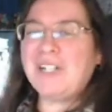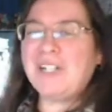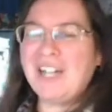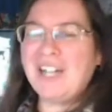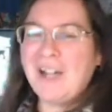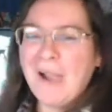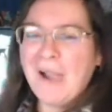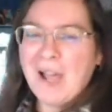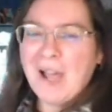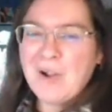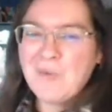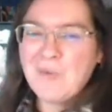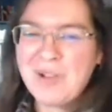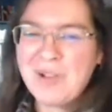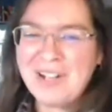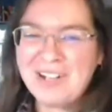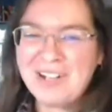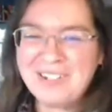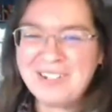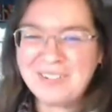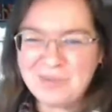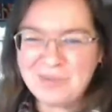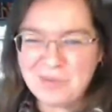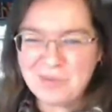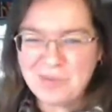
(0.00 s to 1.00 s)

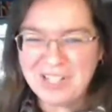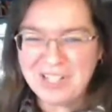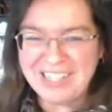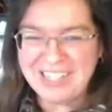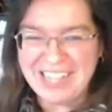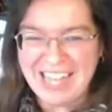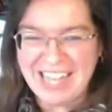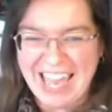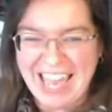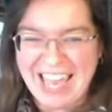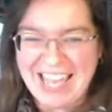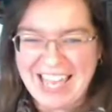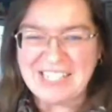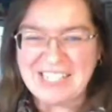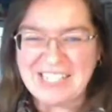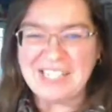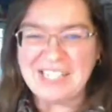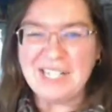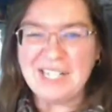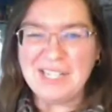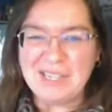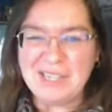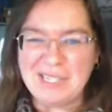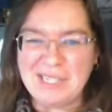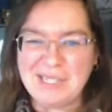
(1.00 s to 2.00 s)
will end
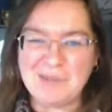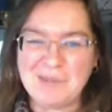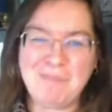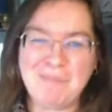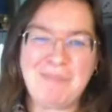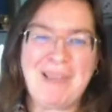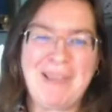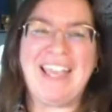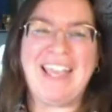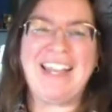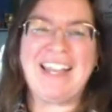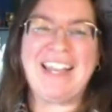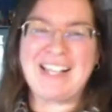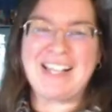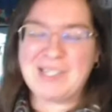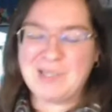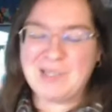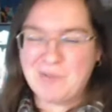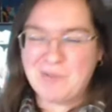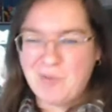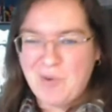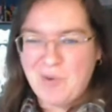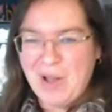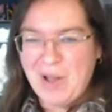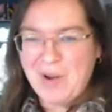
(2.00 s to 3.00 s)
the debate as to
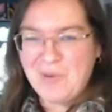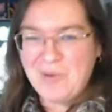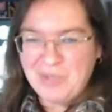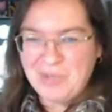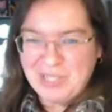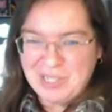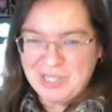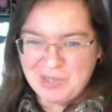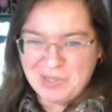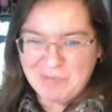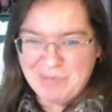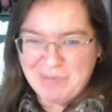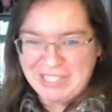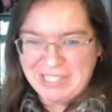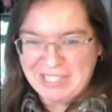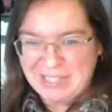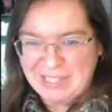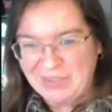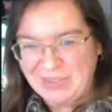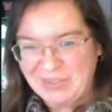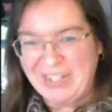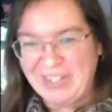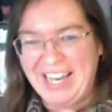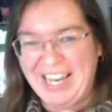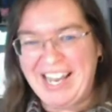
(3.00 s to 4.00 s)
what we should be
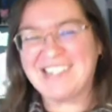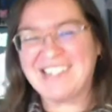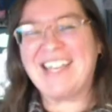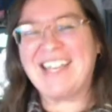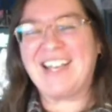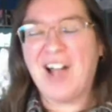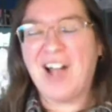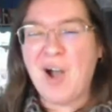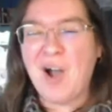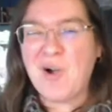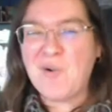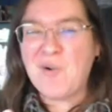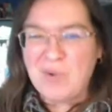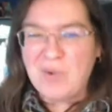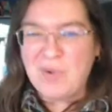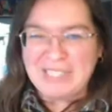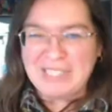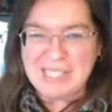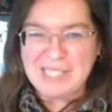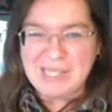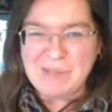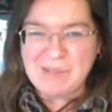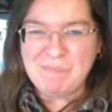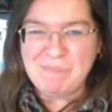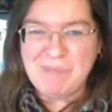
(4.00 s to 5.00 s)
doing. It's like, oh, what does
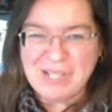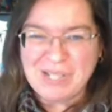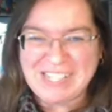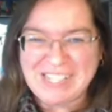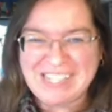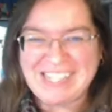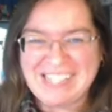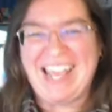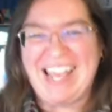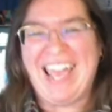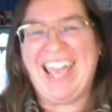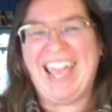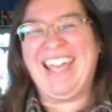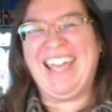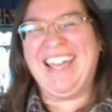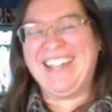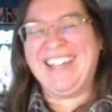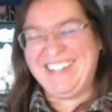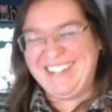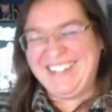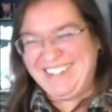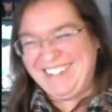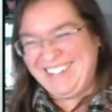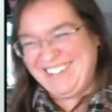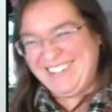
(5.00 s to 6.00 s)
the book say?
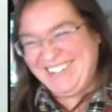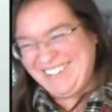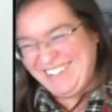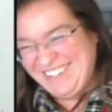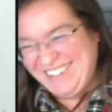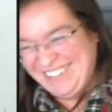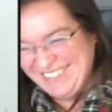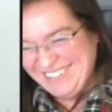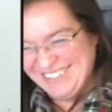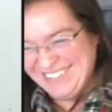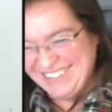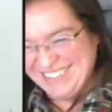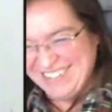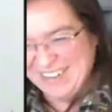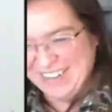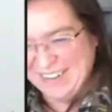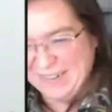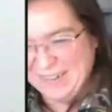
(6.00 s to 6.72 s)
So